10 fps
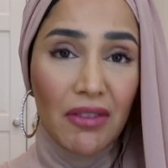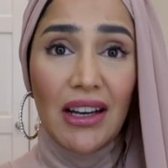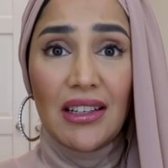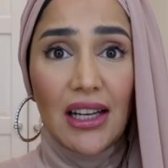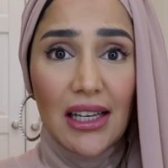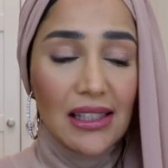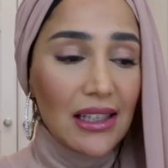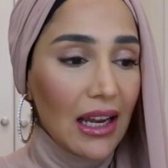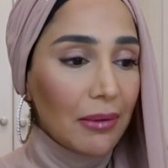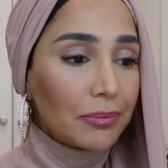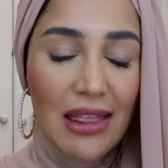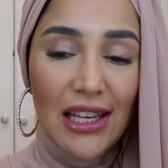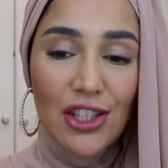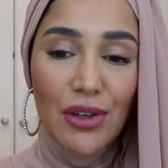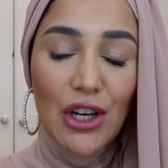Valentine's Day.
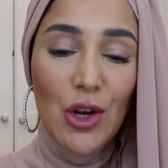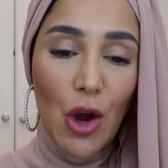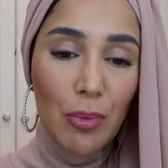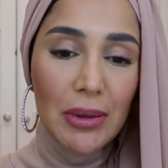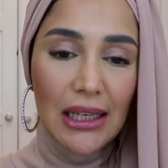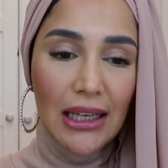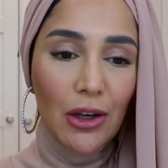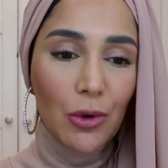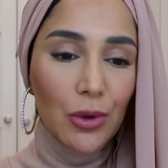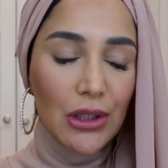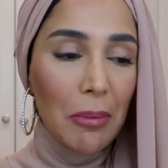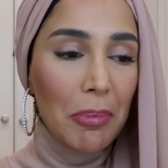These are in no particular order,